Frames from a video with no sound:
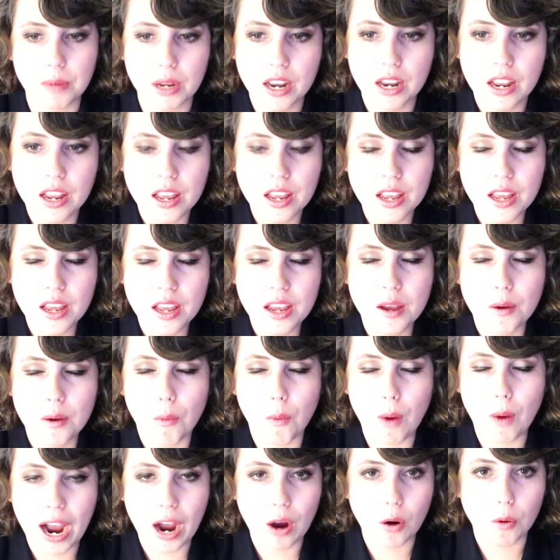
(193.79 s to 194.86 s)
but
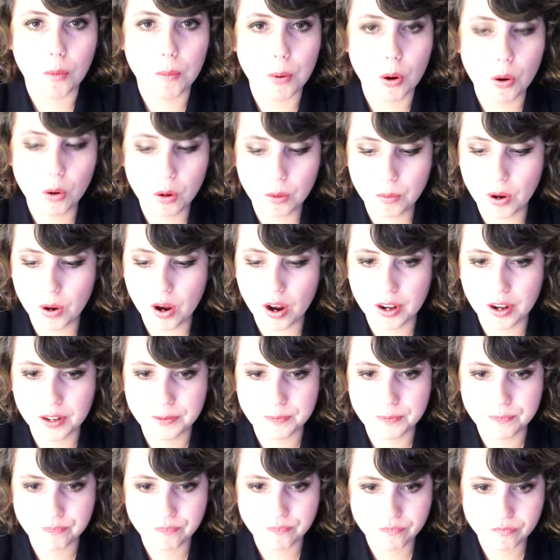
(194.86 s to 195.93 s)
wow,
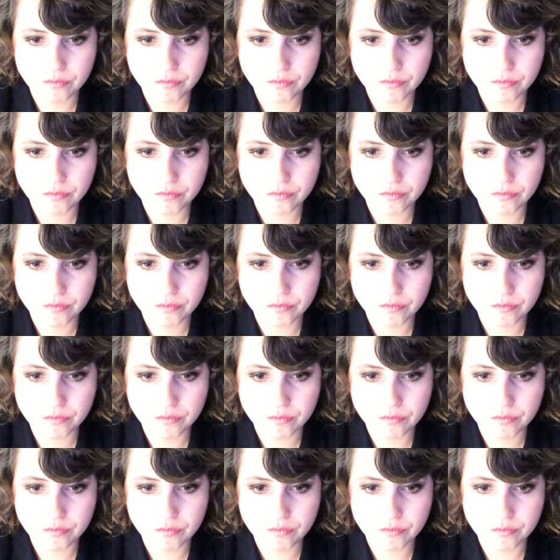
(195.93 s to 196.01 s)
Pokemon